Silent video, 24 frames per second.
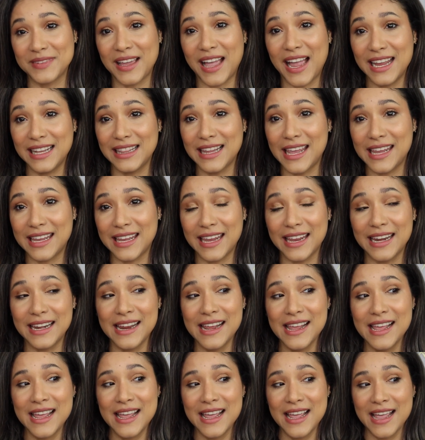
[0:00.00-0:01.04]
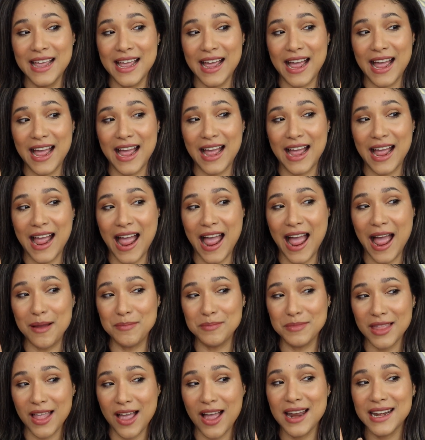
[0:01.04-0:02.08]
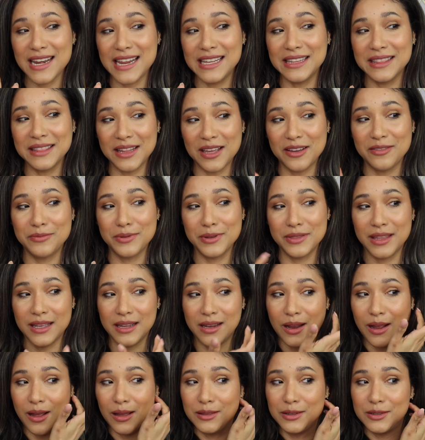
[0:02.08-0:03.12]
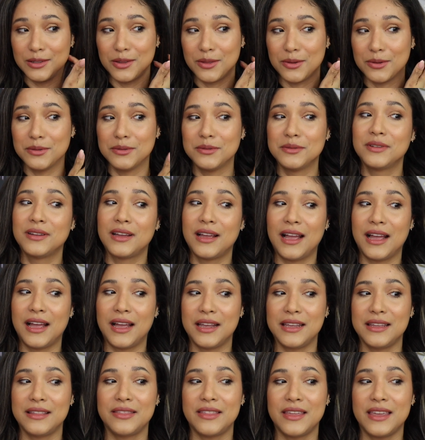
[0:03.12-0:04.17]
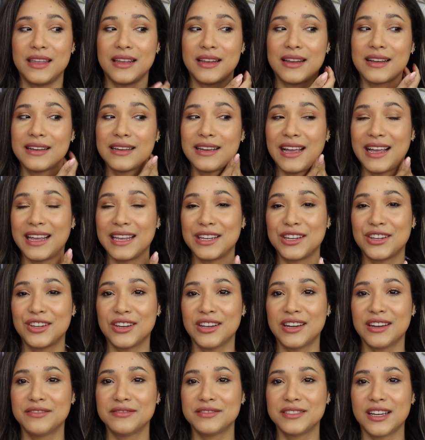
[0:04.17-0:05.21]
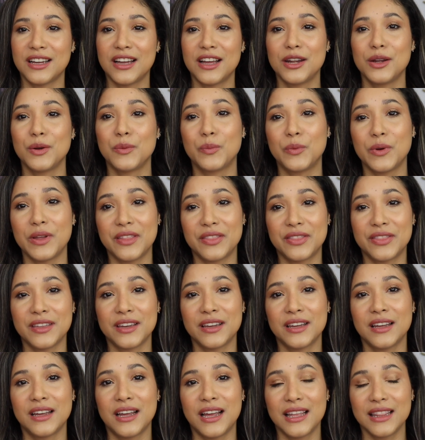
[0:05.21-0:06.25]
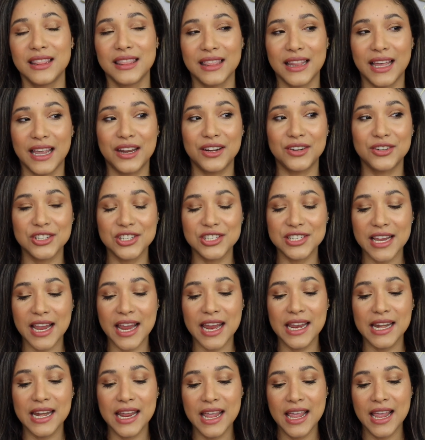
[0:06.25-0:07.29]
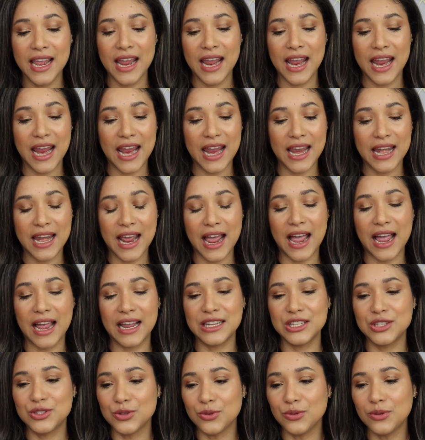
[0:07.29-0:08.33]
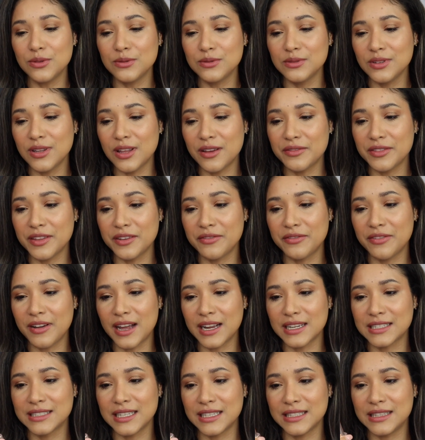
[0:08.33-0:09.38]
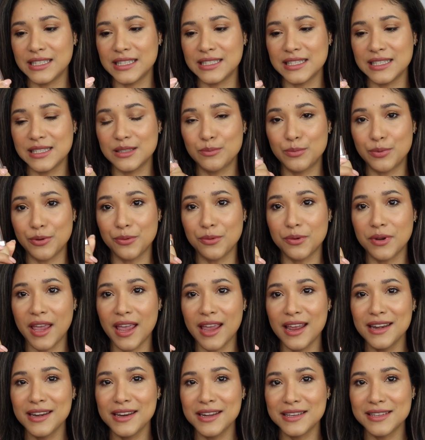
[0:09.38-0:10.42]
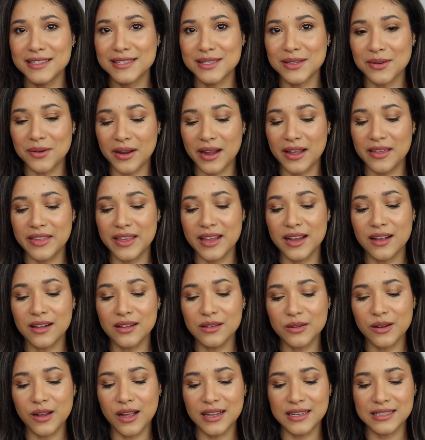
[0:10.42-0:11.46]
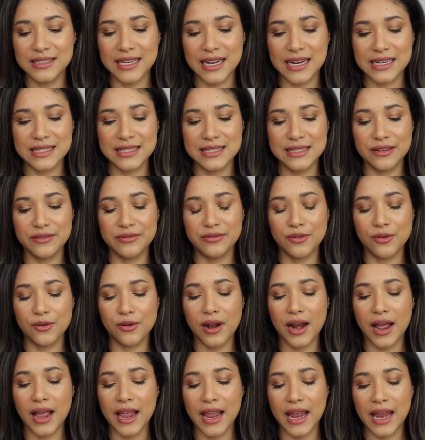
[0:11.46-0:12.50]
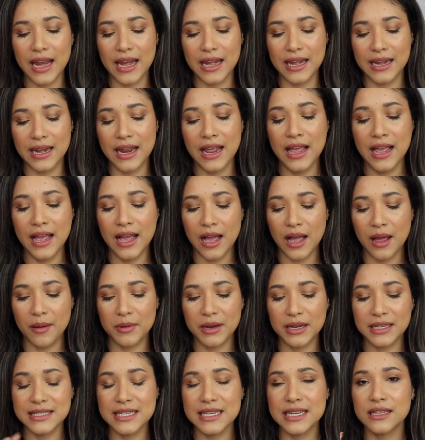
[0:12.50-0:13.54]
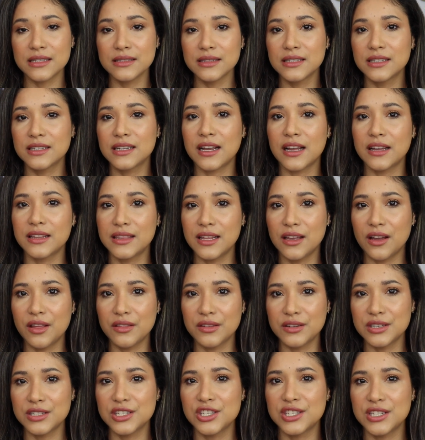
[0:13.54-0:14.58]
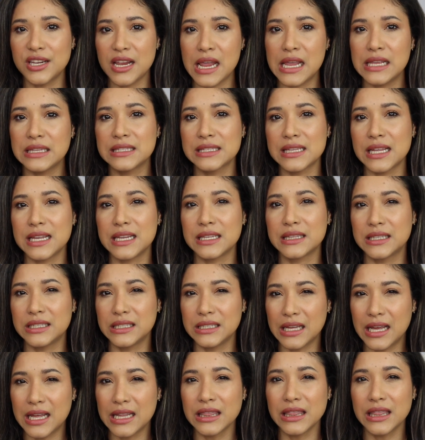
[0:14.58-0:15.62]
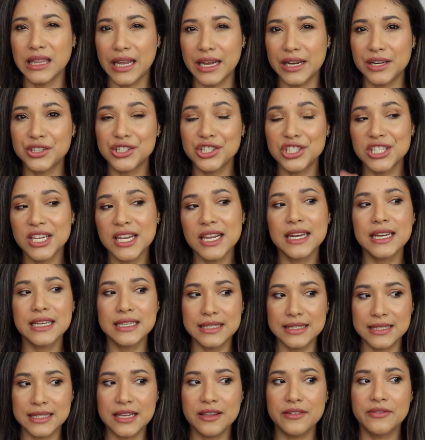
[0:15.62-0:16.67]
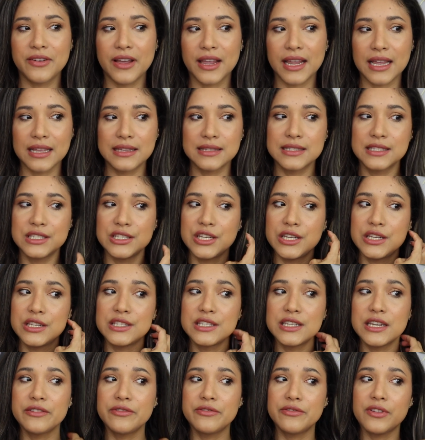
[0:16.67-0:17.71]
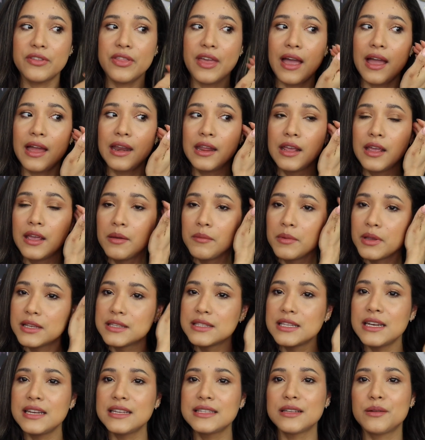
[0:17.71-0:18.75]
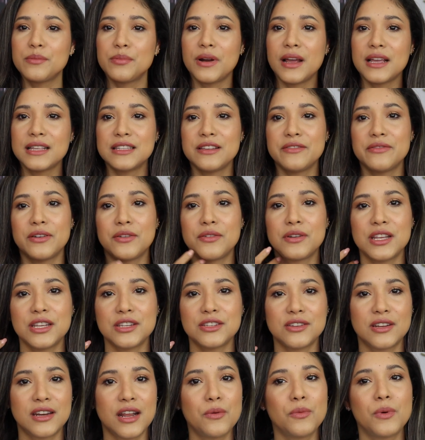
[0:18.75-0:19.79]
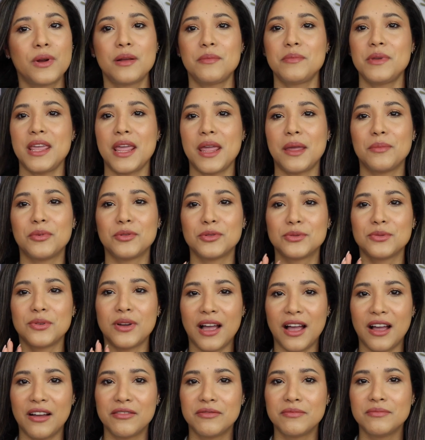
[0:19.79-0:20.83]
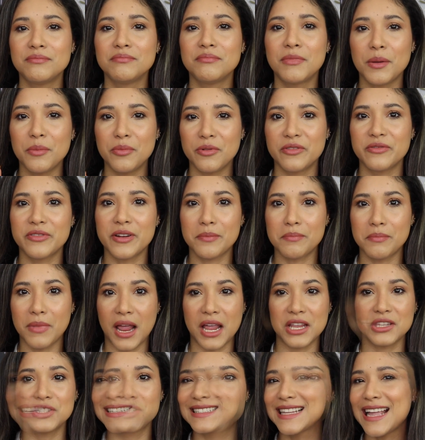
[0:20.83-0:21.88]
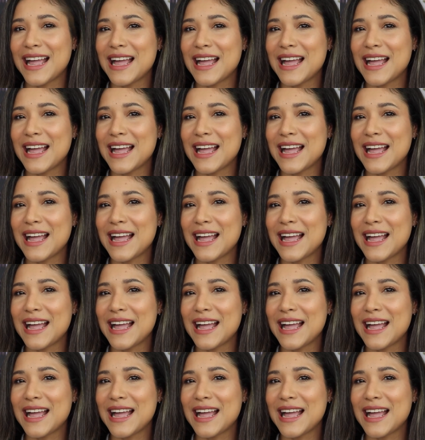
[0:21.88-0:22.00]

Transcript: like it. I'm not in love with the color though. I think I could have done with a lighter shade, and I don't love the fact that this is broken. So I think I'll contact Sephora and I'm gonna take a look at the other shades, like a lighter shade, and see if I can change it for that, because it is a pricey foundation. I want to be able to have my perfect match. Next